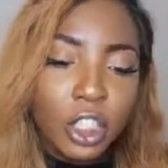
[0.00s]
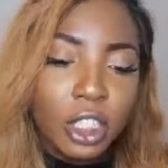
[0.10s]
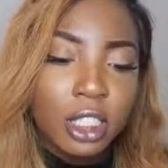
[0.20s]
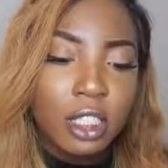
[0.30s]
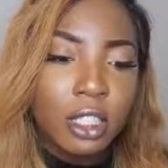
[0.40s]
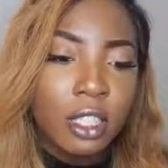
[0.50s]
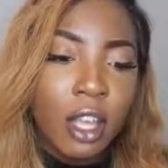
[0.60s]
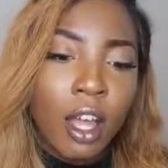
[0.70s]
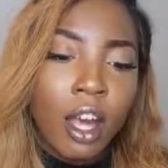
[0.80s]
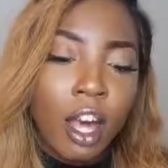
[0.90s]
Cheese's,
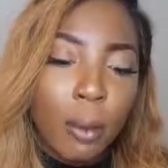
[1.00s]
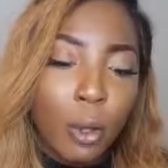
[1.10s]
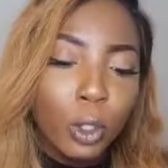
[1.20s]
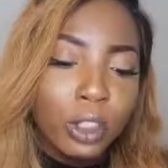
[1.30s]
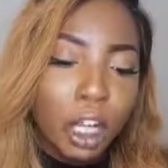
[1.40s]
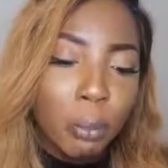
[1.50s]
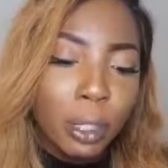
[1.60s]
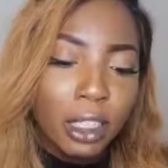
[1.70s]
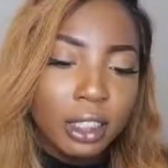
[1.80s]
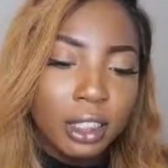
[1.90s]
hotel
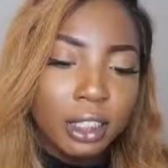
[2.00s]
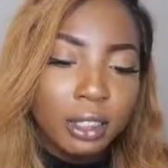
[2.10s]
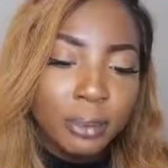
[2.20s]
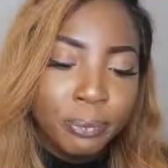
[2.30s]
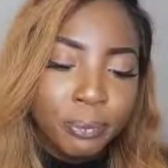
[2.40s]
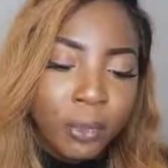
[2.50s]
places,